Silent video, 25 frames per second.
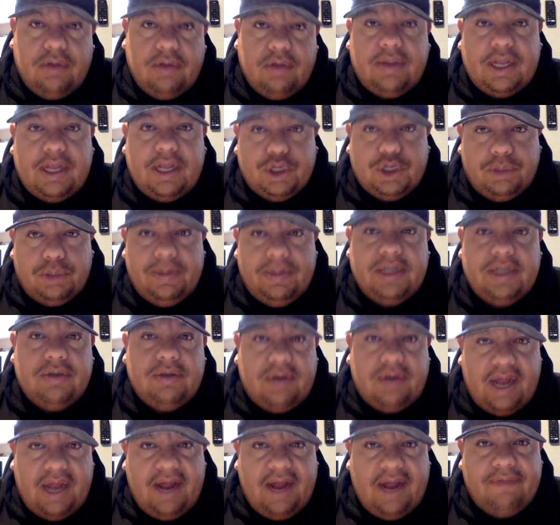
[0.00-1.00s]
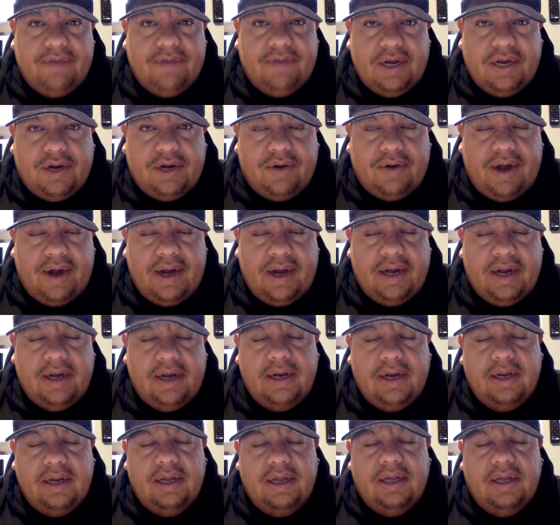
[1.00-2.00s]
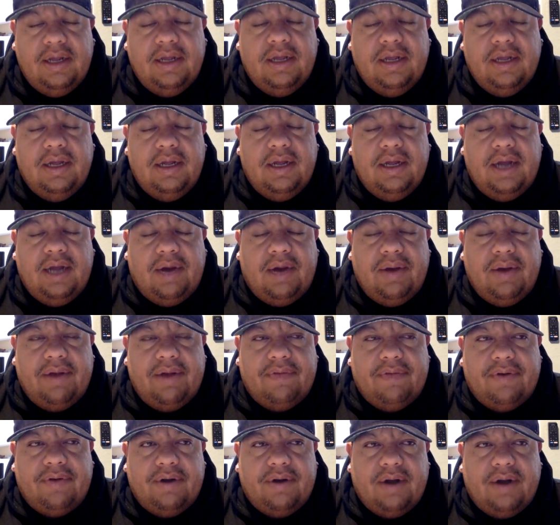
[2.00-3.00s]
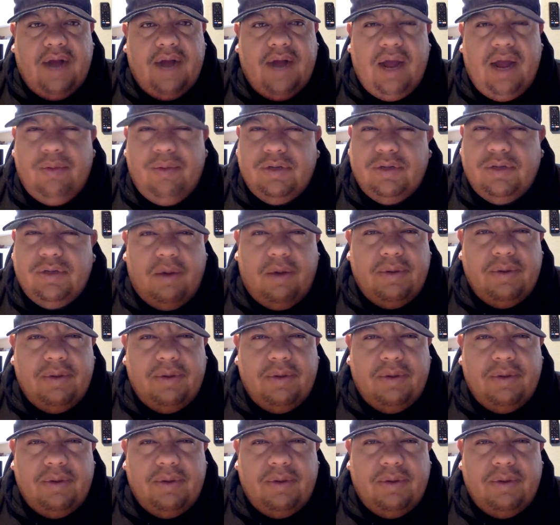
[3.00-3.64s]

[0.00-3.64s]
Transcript: detrimental to have good credit. However, I always